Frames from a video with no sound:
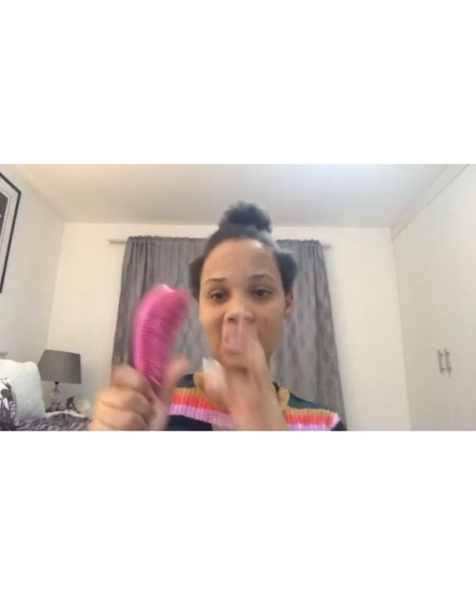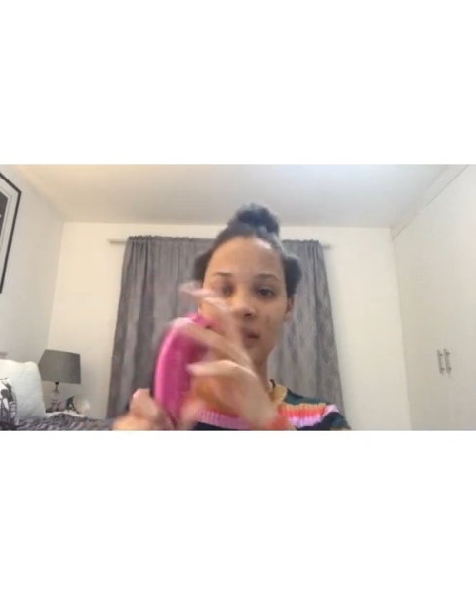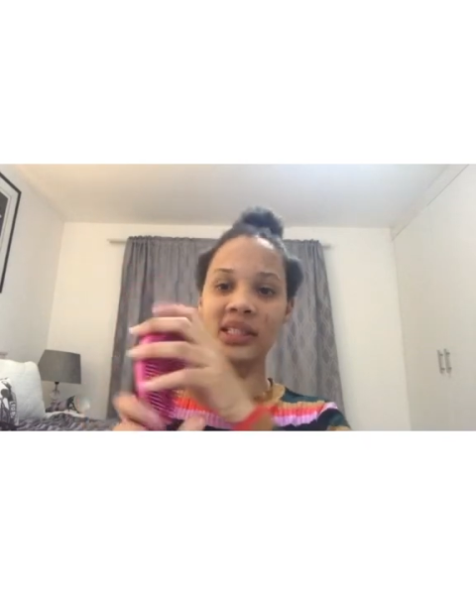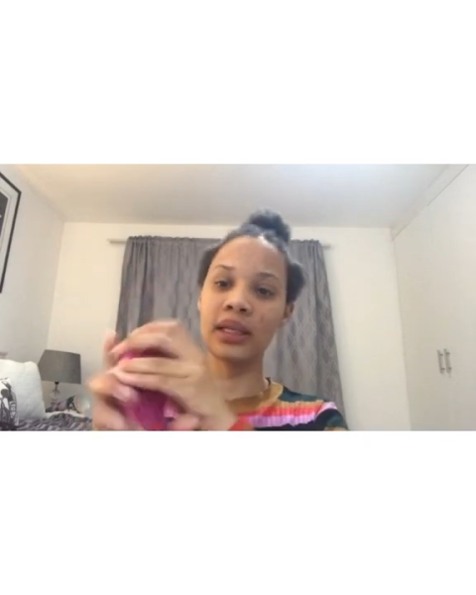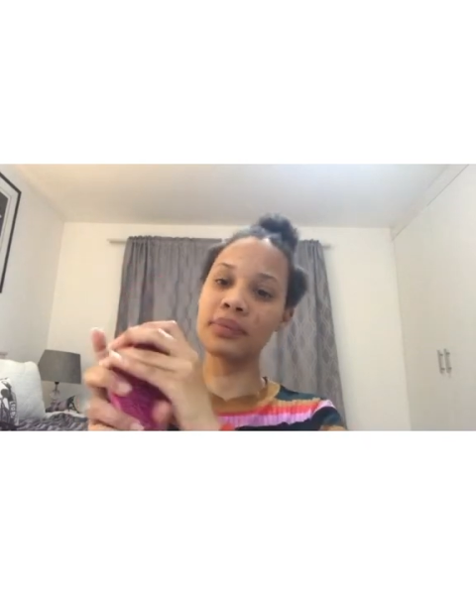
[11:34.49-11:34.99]

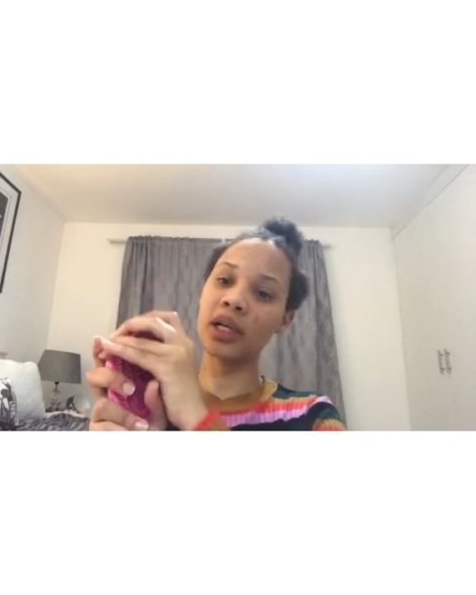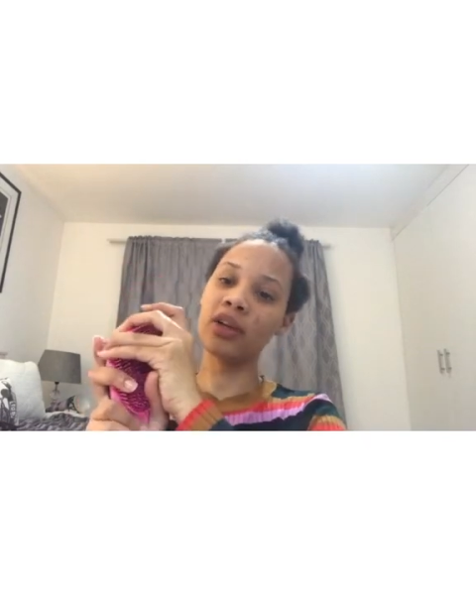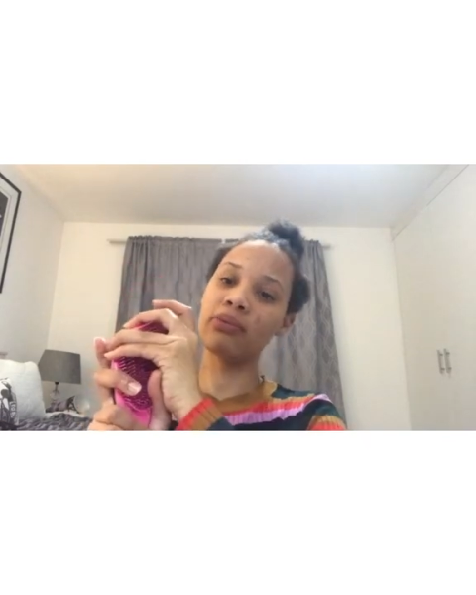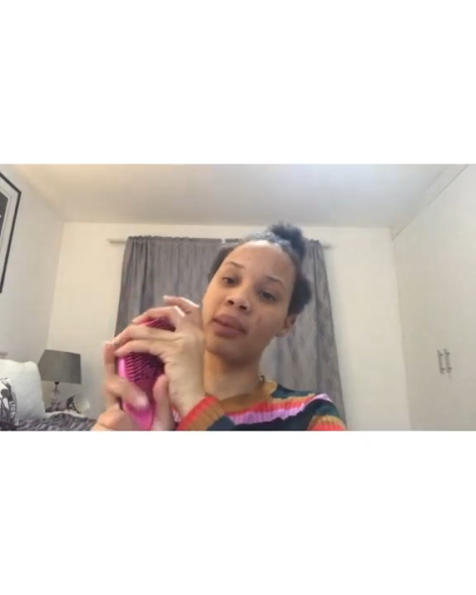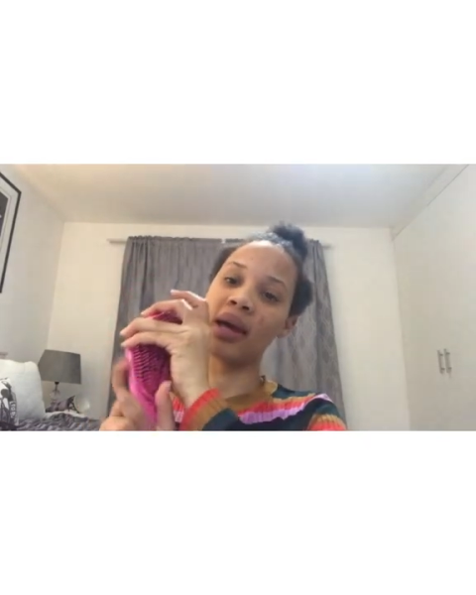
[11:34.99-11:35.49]
slips out of
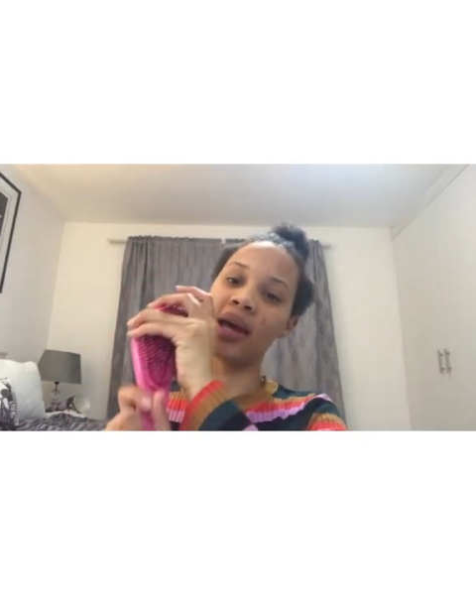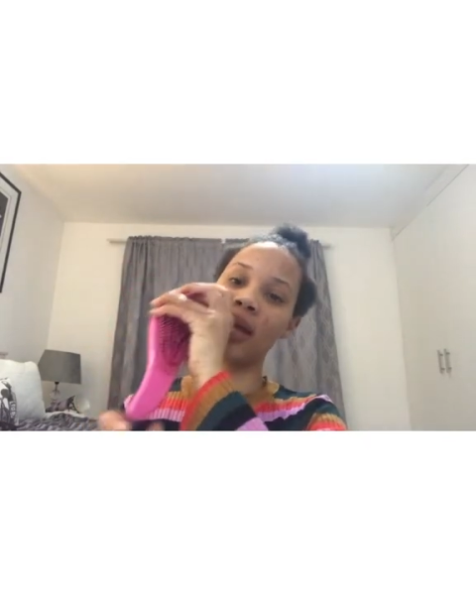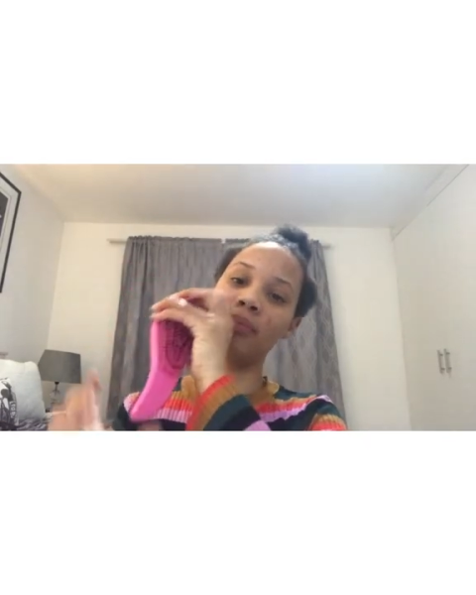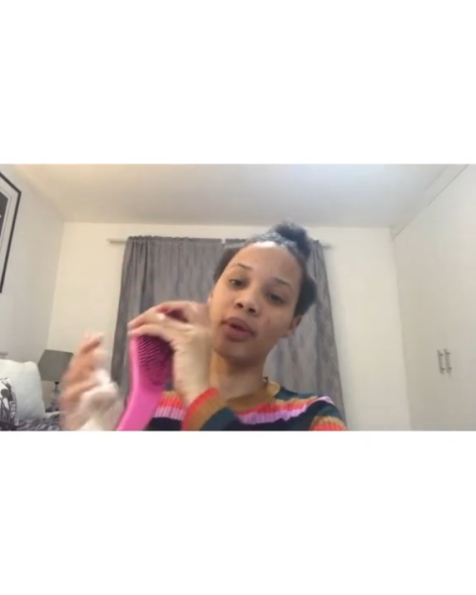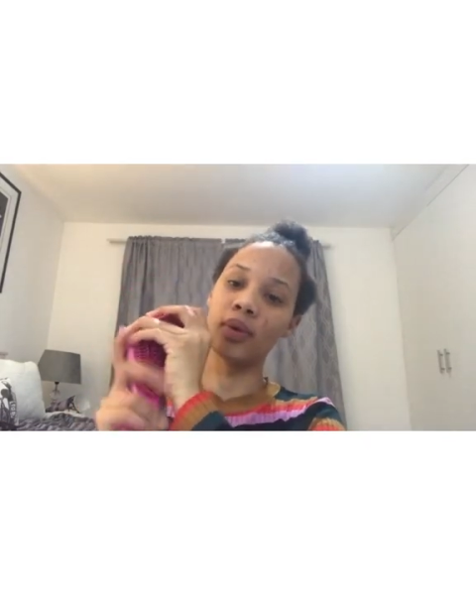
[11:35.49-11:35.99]
my
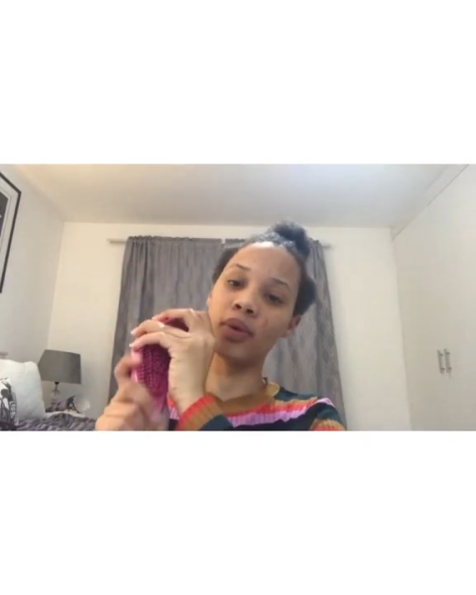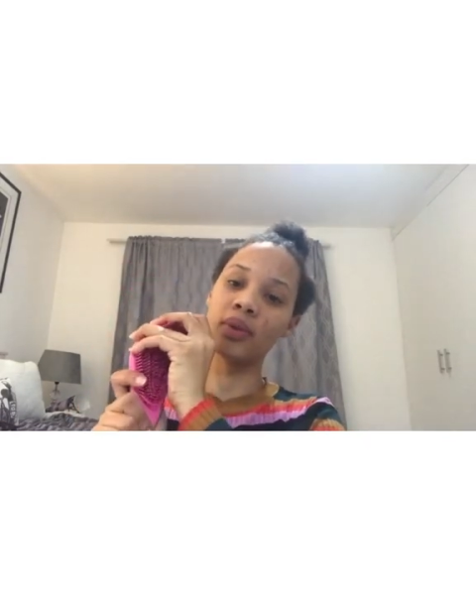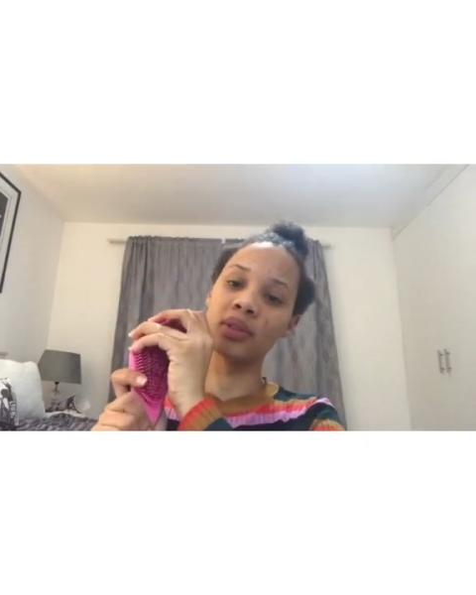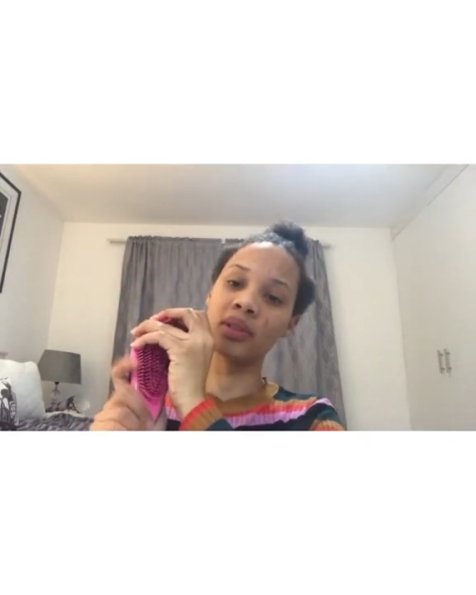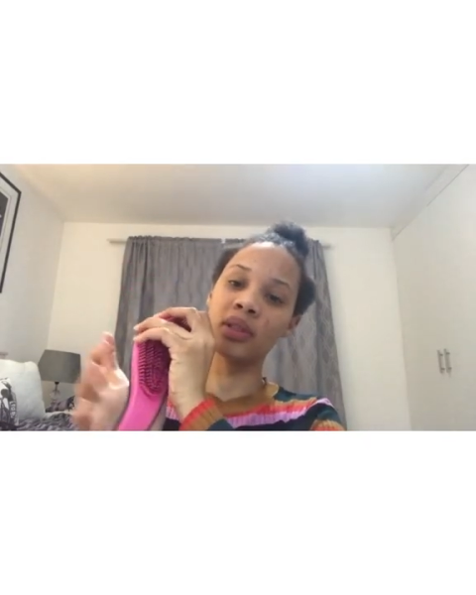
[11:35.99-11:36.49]
hand
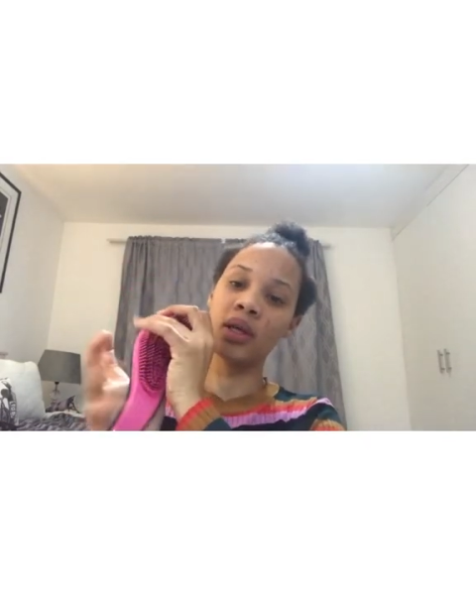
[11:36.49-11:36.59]
because